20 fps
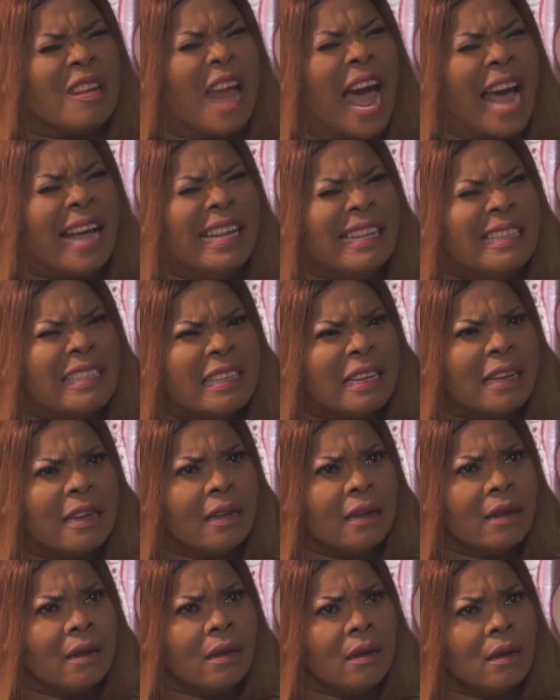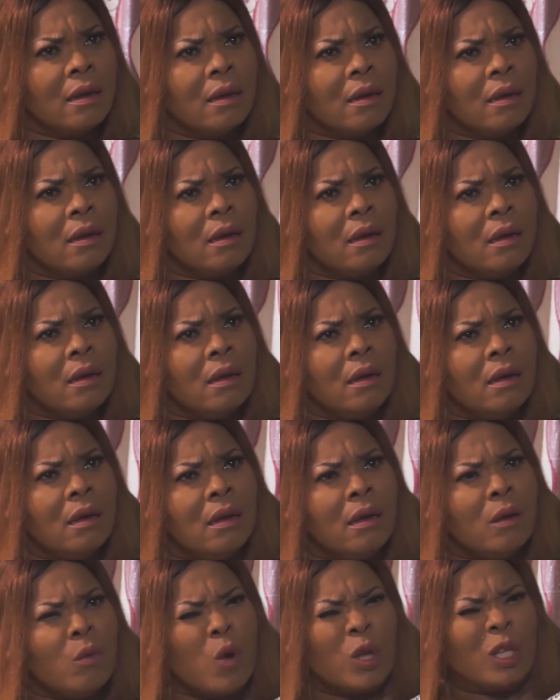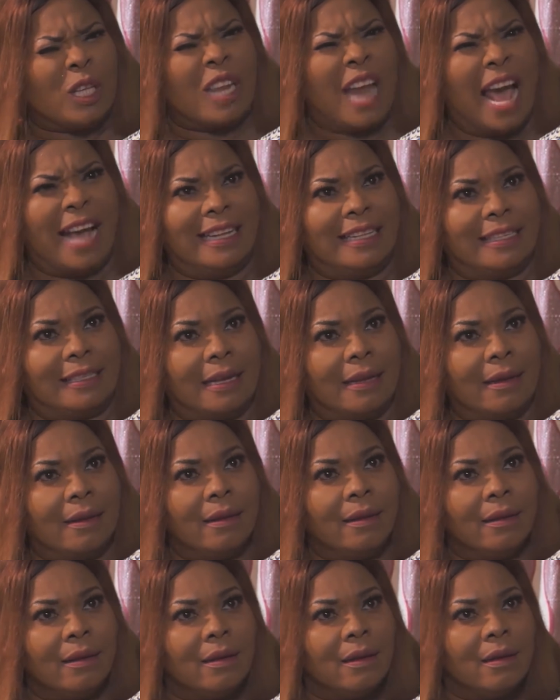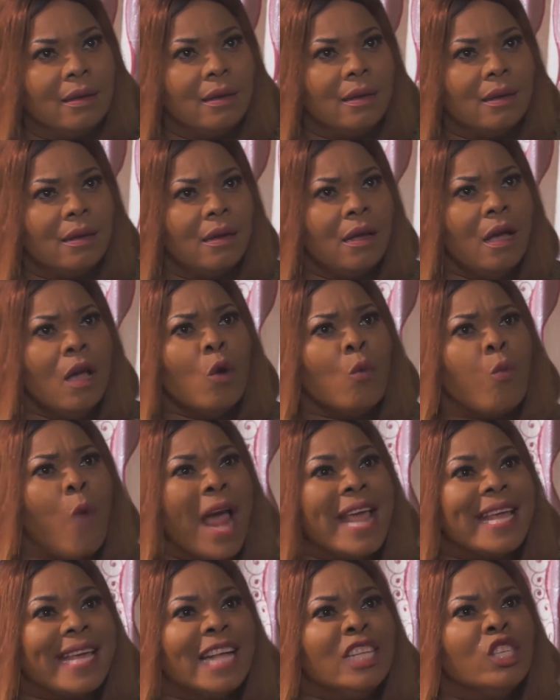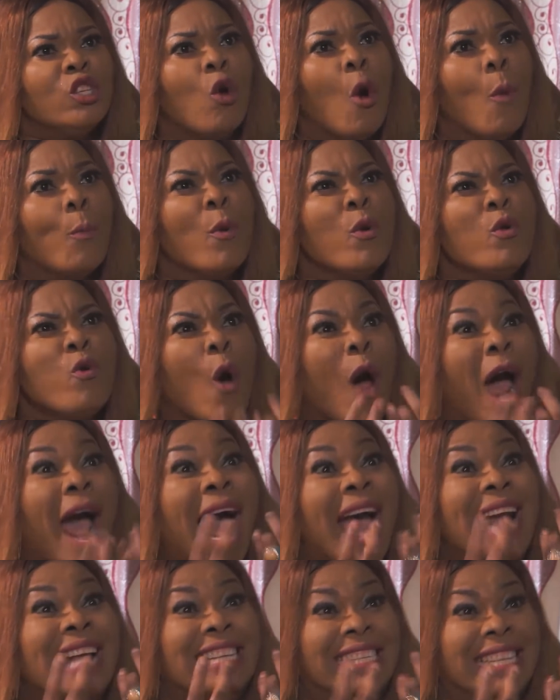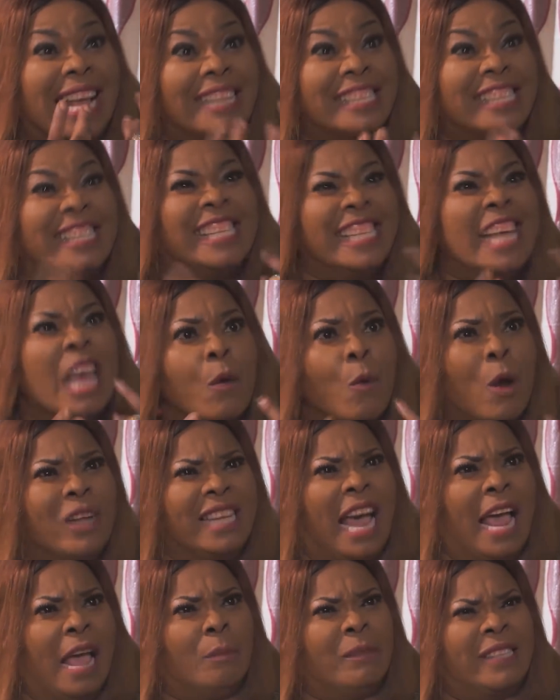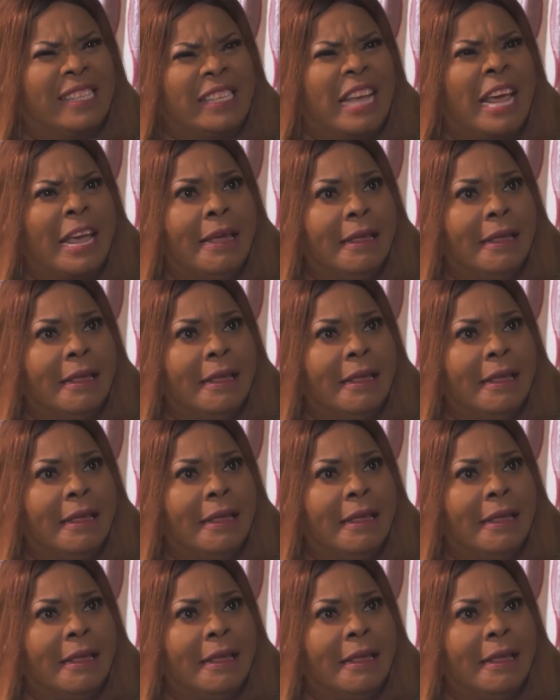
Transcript: Light? What light? Why can't you open your eyes and see what I am